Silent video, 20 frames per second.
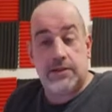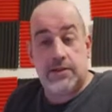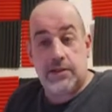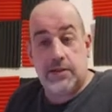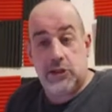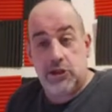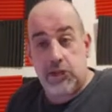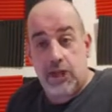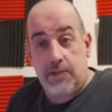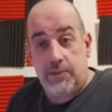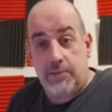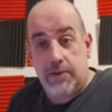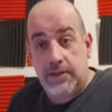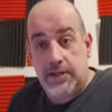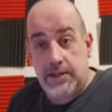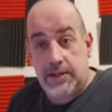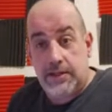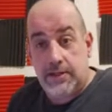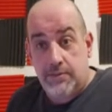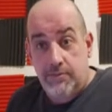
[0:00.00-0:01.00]
it's a
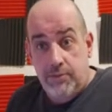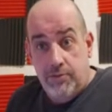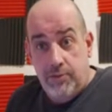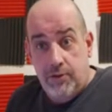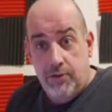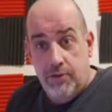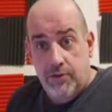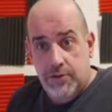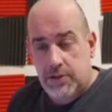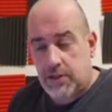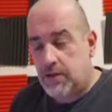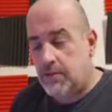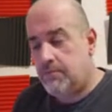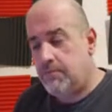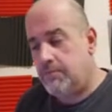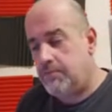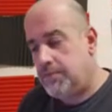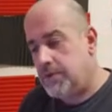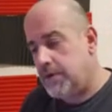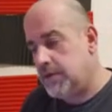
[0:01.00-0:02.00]
Japanese import.
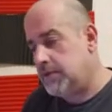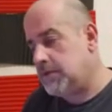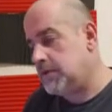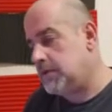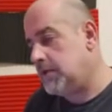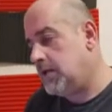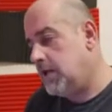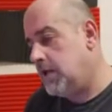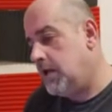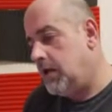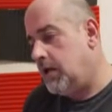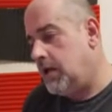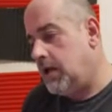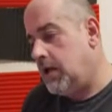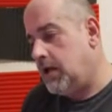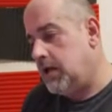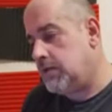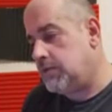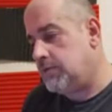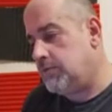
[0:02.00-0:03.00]
But,
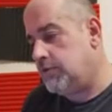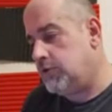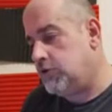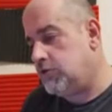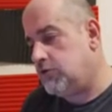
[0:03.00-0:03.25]
as I'm